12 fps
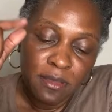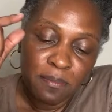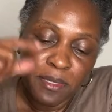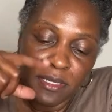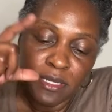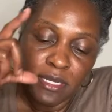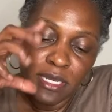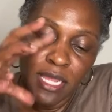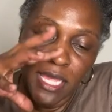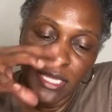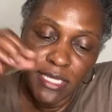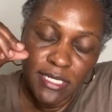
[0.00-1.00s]
But I
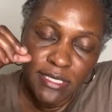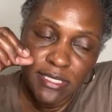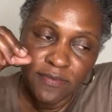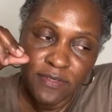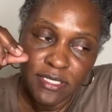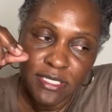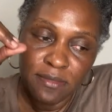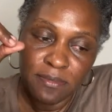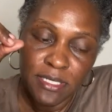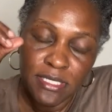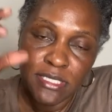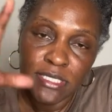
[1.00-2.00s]
let it sit for 10
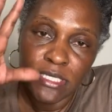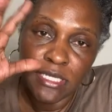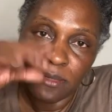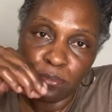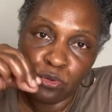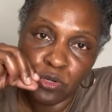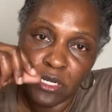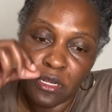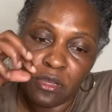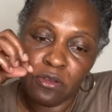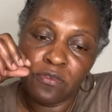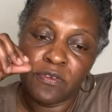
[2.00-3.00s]
minutes, and then I poured it
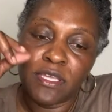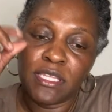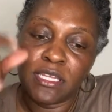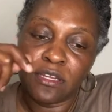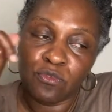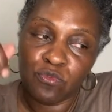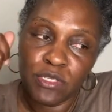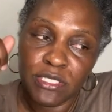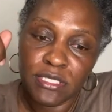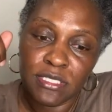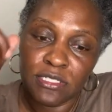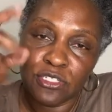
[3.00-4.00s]
off, and then I
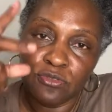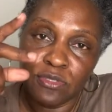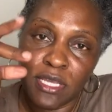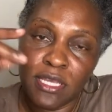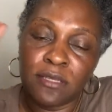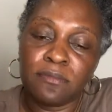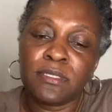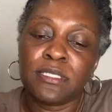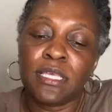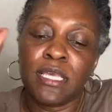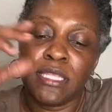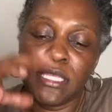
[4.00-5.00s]
rinsed it 2 times,
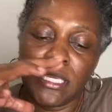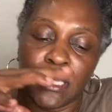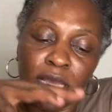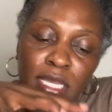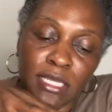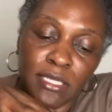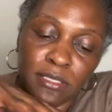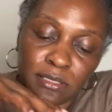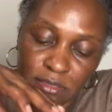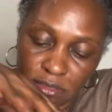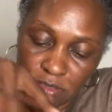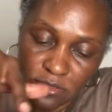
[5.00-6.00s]
and then I
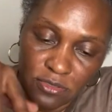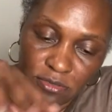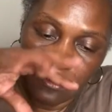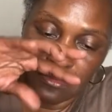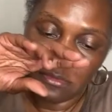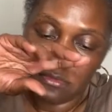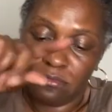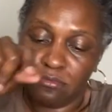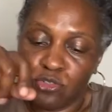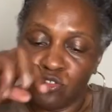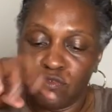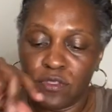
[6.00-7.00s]

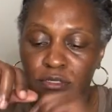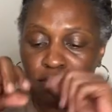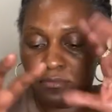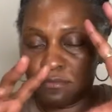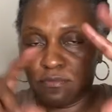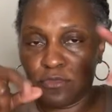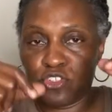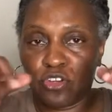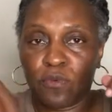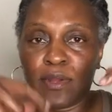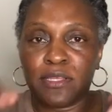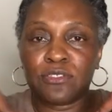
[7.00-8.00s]
moved the jar
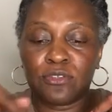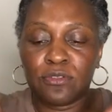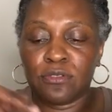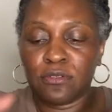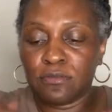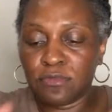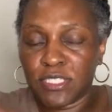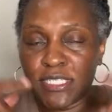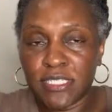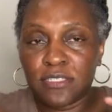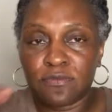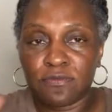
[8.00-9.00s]
around so the seeds